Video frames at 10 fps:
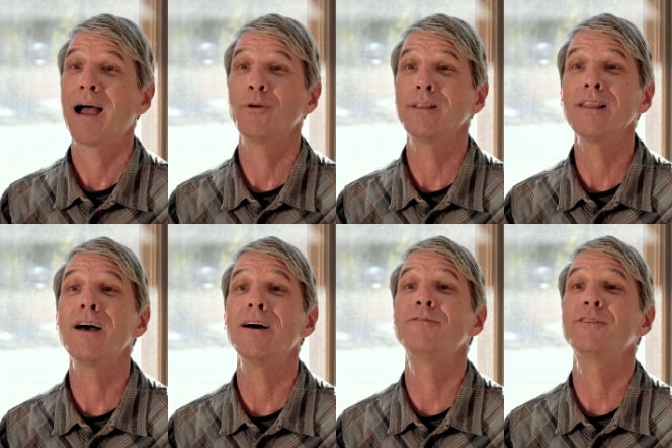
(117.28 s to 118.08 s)
I would
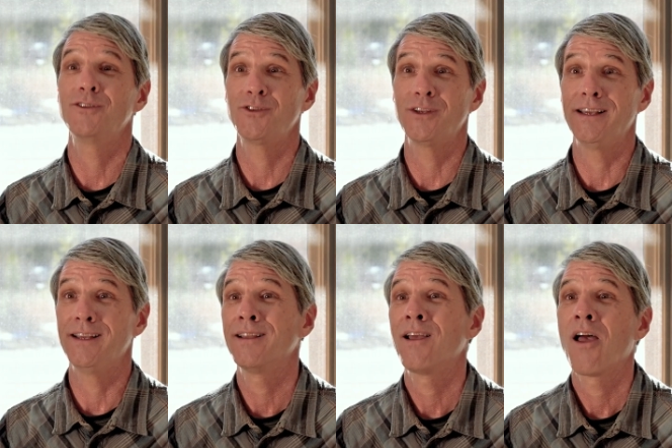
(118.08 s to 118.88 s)
love to see
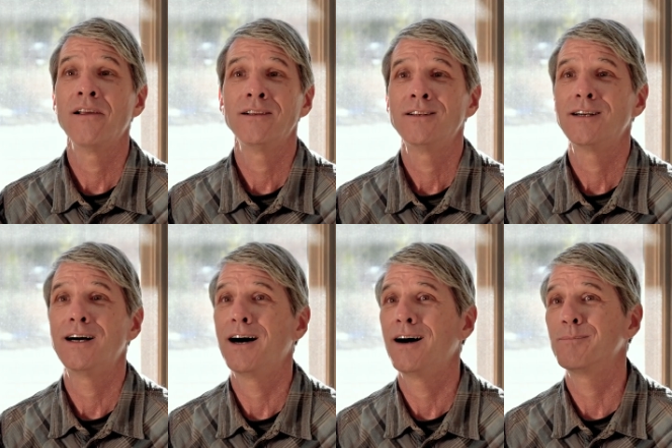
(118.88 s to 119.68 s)

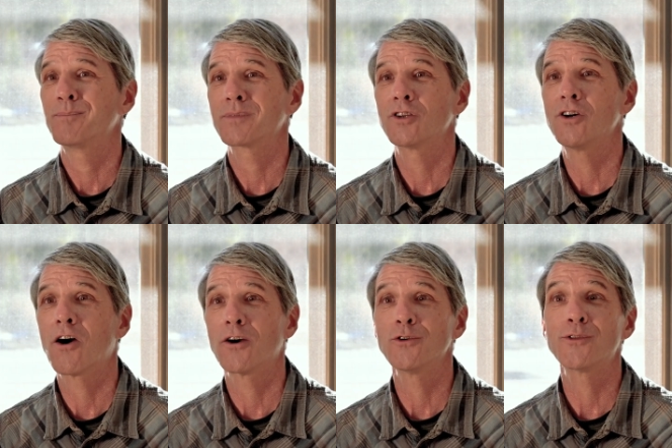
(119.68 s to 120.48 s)
um,
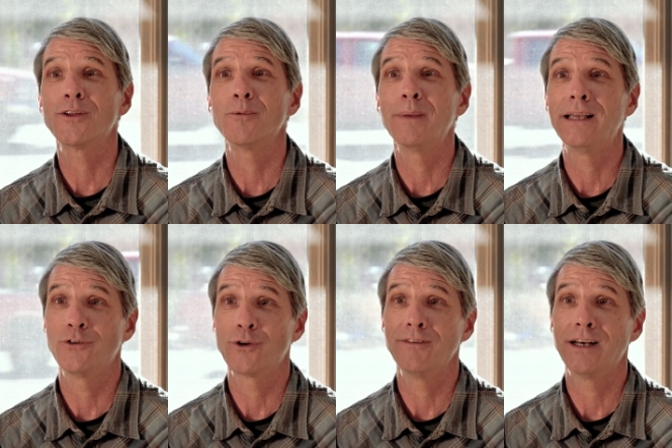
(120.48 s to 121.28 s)
cars that are being
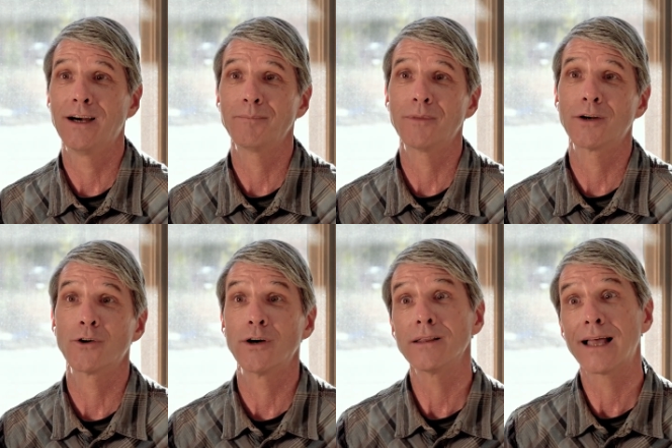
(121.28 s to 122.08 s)
driven up that
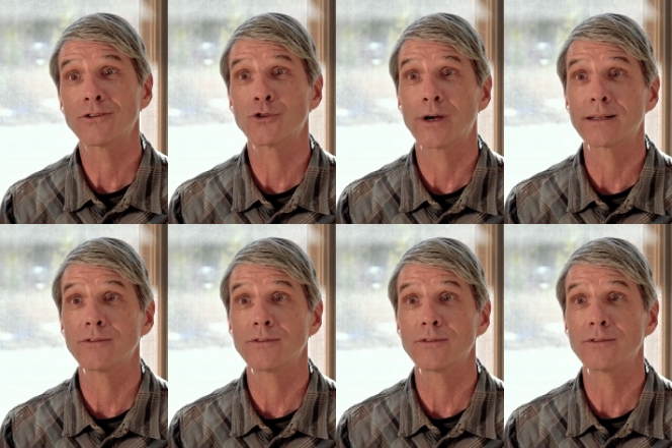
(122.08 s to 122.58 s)
are electric